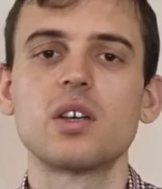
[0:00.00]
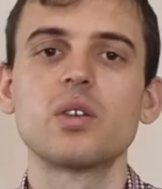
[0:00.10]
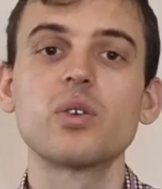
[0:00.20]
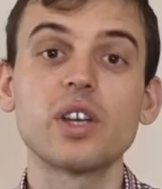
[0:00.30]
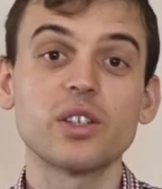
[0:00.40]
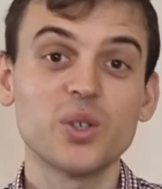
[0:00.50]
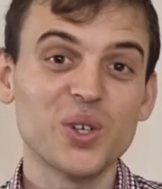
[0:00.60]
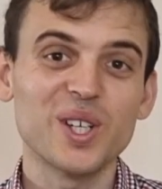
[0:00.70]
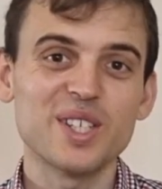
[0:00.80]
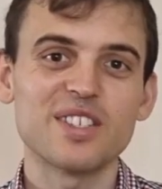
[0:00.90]
You can cook
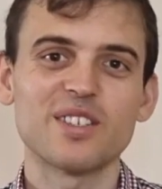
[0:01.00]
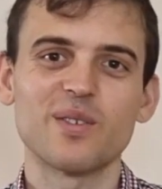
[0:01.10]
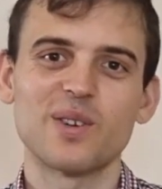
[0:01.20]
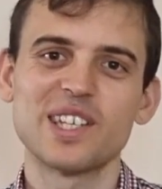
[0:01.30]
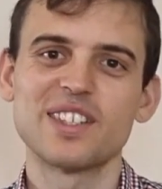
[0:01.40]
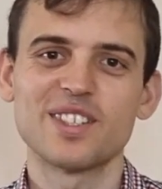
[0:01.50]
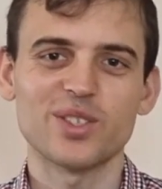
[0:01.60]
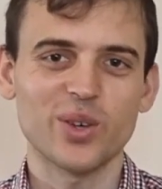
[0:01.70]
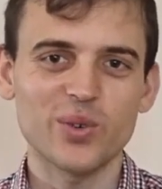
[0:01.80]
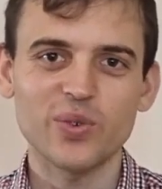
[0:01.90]
it in
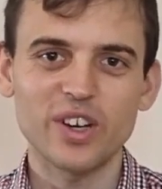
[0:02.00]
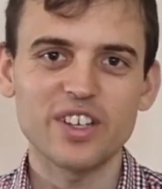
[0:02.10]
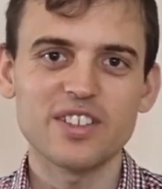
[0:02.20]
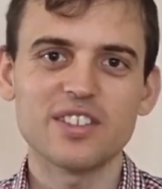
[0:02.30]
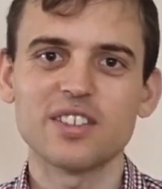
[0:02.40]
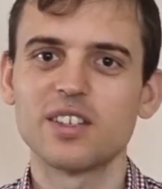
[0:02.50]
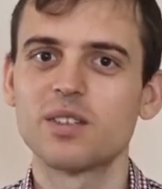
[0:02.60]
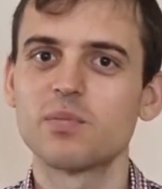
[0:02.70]
stir fries, in